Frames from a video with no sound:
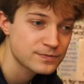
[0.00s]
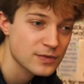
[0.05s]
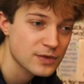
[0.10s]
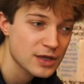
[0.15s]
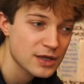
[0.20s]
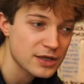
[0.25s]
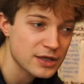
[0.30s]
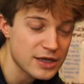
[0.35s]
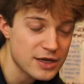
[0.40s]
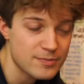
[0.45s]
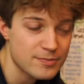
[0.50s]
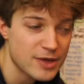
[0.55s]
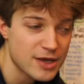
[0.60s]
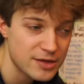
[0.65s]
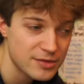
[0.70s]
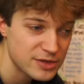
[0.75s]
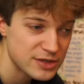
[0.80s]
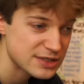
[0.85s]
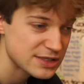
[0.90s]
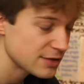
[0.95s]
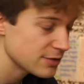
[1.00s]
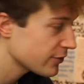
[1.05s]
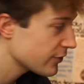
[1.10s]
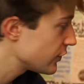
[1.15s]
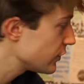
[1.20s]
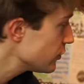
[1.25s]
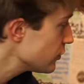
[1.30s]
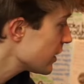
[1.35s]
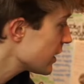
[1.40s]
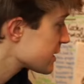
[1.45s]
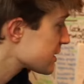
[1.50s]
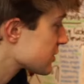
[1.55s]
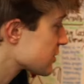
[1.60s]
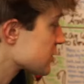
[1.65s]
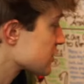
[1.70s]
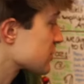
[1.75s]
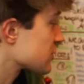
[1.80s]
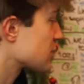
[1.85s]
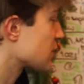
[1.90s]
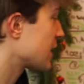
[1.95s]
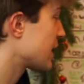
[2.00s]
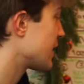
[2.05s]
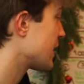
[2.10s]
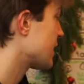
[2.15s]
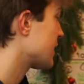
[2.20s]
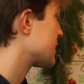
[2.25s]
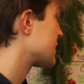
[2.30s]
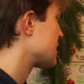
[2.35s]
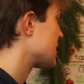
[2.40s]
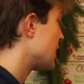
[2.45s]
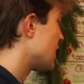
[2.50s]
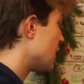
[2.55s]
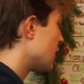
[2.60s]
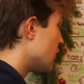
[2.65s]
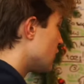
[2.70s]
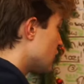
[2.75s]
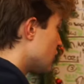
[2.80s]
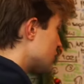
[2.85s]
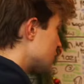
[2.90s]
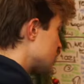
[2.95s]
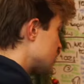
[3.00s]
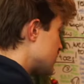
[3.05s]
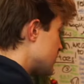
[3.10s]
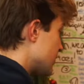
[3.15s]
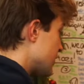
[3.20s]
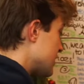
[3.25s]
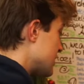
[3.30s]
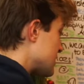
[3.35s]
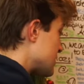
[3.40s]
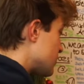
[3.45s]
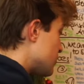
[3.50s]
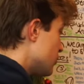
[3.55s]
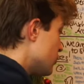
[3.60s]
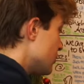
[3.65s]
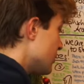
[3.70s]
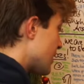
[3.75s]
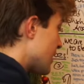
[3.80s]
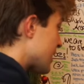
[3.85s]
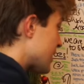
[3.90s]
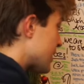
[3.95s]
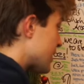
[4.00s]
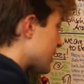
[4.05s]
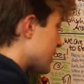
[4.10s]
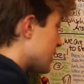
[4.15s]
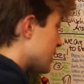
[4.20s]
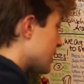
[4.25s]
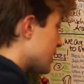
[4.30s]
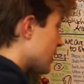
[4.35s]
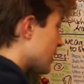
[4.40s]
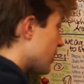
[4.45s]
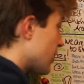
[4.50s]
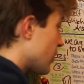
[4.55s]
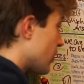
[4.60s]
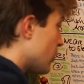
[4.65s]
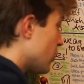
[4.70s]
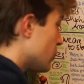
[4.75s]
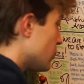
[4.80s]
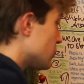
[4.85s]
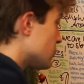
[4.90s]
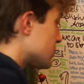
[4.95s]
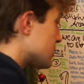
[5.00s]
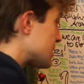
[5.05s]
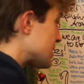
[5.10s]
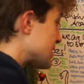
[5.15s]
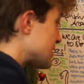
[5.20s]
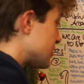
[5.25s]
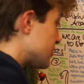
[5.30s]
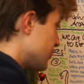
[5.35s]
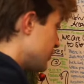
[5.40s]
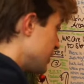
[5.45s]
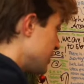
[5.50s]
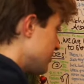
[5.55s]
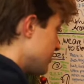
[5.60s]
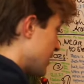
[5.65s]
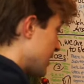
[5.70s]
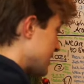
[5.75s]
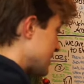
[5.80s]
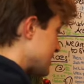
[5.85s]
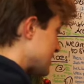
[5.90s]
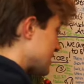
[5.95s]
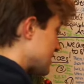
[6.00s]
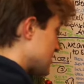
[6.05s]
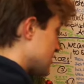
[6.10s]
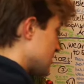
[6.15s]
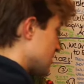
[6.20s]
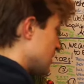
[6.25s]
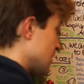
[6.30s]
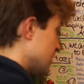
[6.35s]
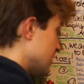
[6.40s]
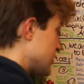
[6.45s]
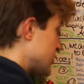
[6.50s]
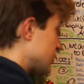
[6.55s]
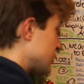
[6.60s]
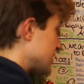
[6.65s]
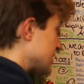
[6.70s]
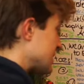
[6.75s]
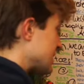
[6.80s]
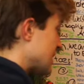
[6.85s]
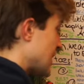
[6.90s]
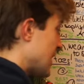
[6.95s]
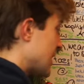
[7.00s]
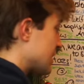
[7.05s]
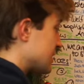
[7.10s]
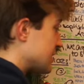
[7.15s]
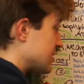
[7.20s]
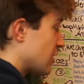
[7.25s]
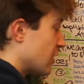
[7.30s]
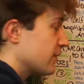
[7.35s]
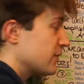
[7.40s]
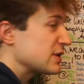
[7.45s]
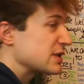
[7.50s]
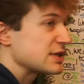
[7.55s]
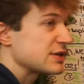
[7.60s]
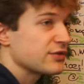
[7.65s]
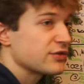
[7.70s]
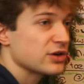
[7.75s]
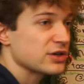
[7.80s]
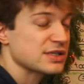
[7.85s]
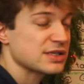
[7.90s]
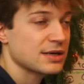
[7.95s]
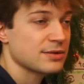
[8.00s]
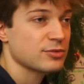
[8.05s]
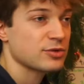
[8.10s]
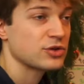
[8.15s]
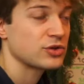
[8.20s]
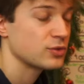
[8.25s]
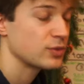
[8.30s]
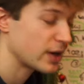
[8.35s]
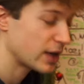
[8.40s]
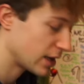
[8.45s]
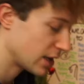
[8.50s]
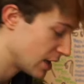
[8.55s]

yeah, maybe some of you guys also connect a lot to this room. Like, the whole stream has literally started here. Obviously, for example, you were